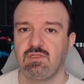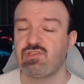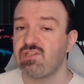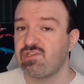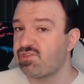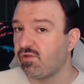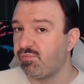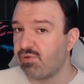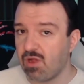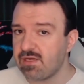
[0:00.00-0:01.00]
So you
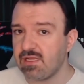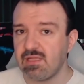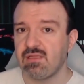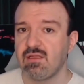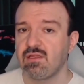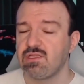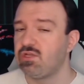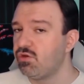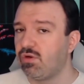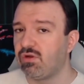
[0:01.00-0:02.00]
still bought it.
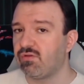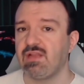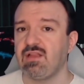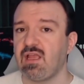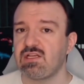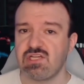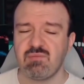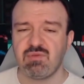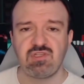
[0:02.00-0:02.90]
You knew it ran like shit,